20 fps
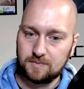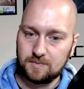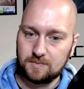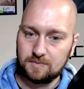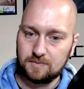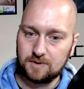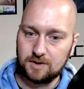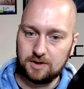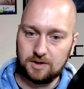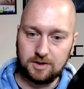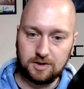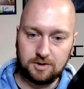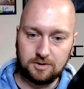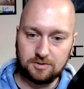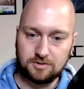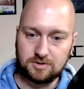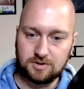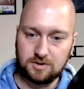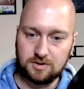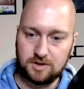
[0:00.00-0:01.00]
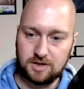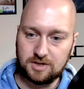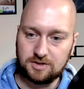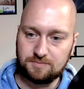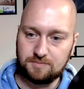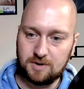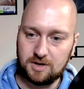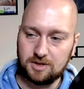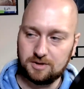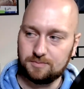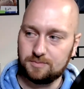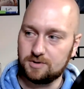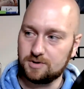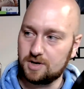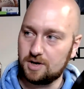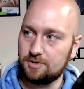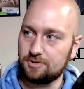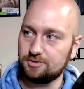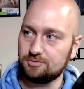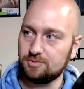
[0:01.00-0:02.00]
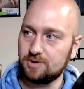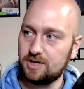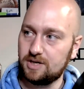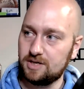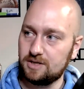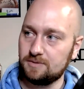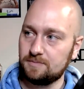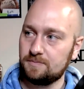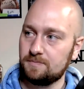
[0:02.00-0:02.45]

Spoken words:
then it goes to the last spot in the book I was reading.